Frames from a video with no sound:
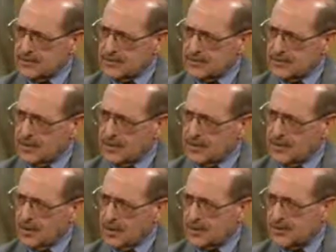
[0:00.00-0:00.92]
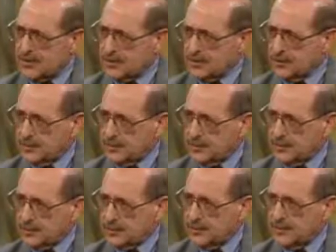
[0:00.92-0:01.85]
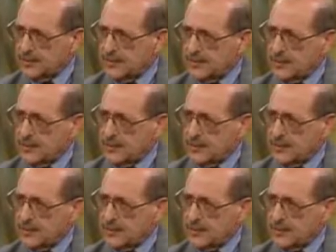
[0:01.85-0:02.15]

diseases in dogs that still plague people.